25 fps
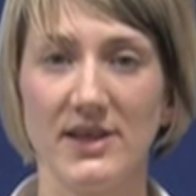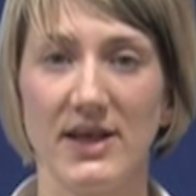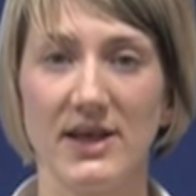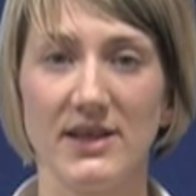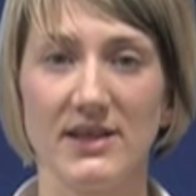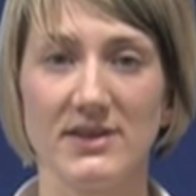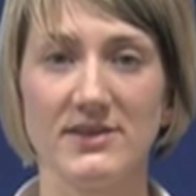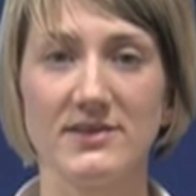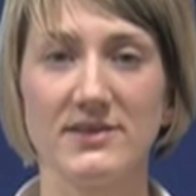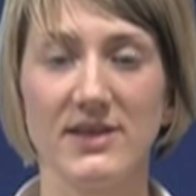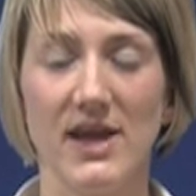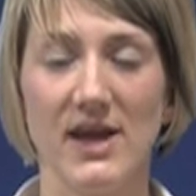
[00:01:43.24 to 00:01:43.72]

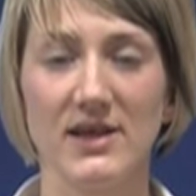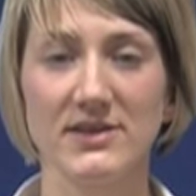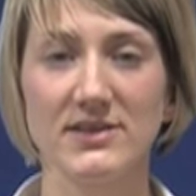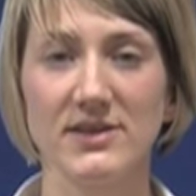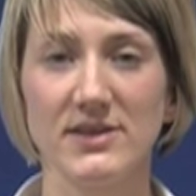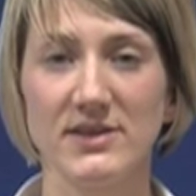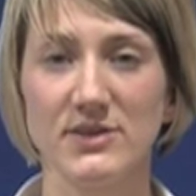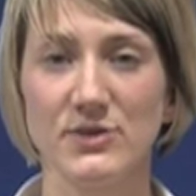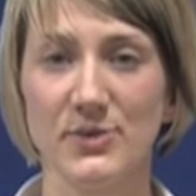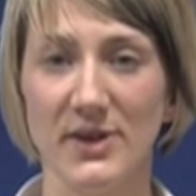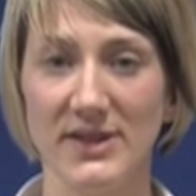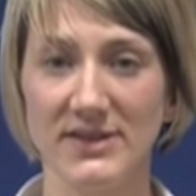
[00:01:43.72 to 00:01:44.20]
At the start
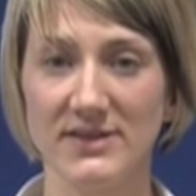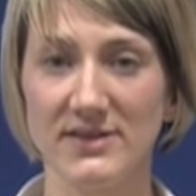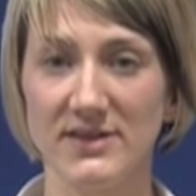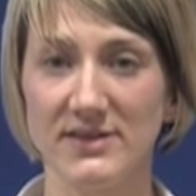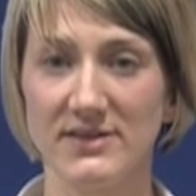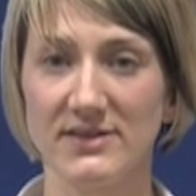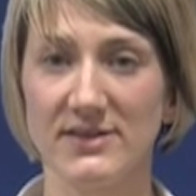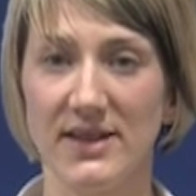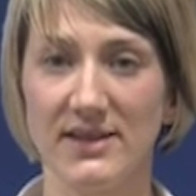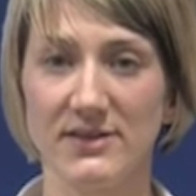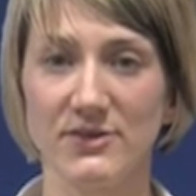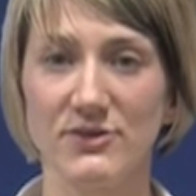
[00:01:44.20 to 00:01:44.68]
of the
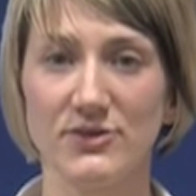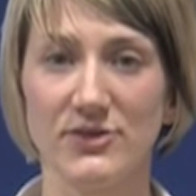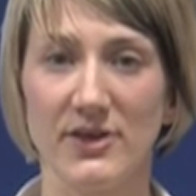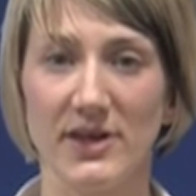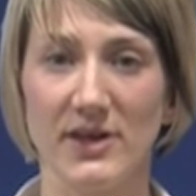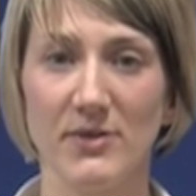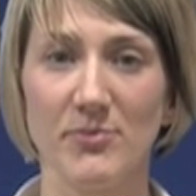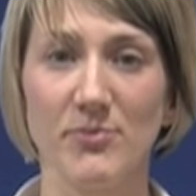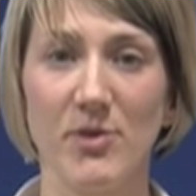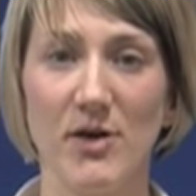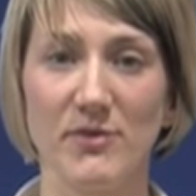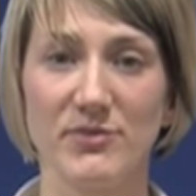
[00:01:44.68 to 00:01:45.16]
20th
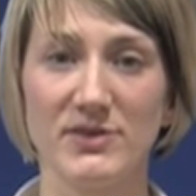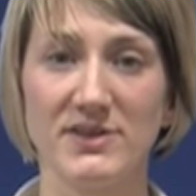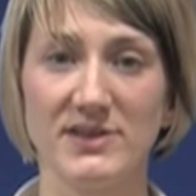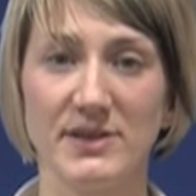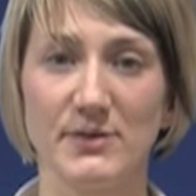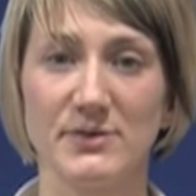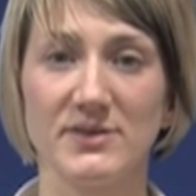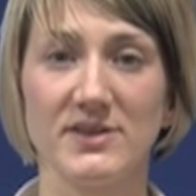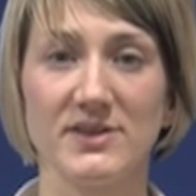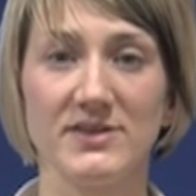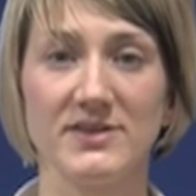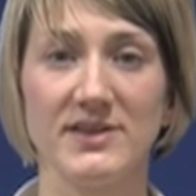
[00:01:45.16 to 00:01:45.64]
century,
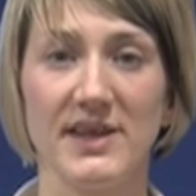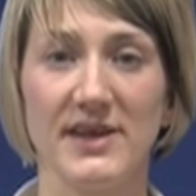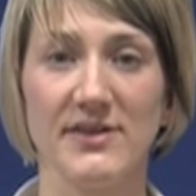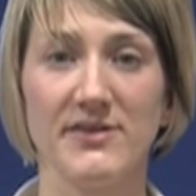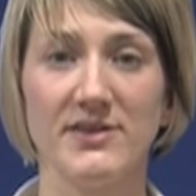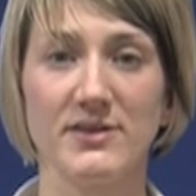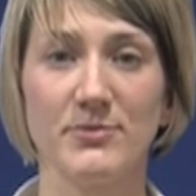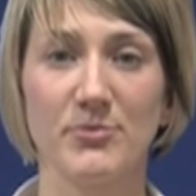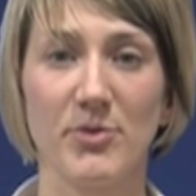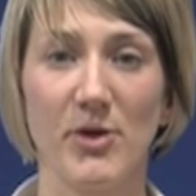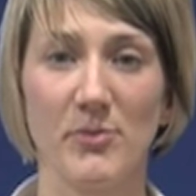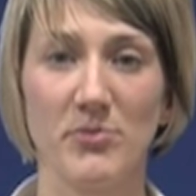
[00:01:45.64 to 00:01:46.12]
poverty was a
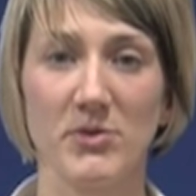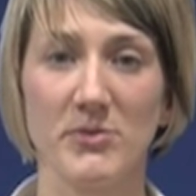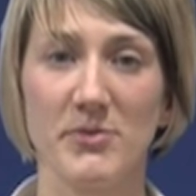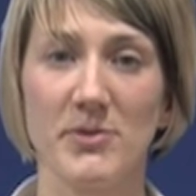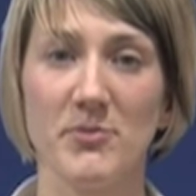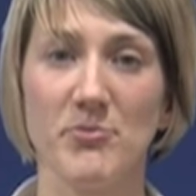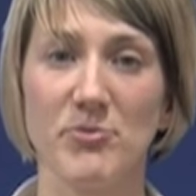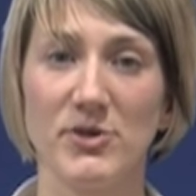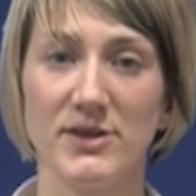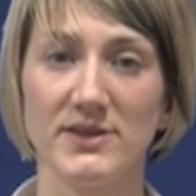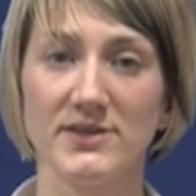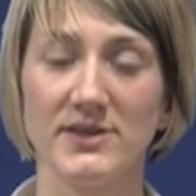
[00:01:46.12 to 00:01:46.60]
serious problem
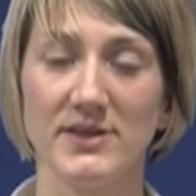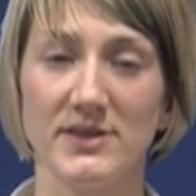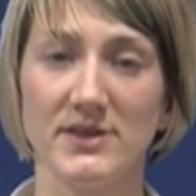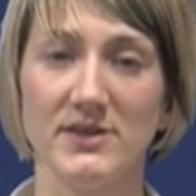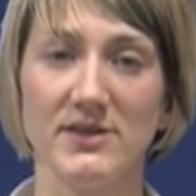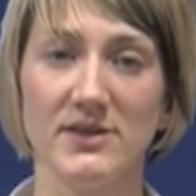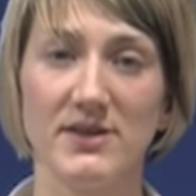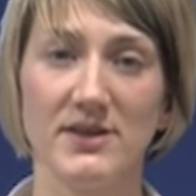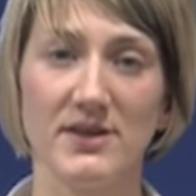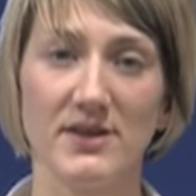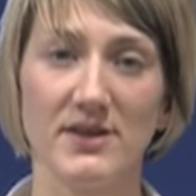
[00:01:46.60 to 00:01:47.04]
in Britain.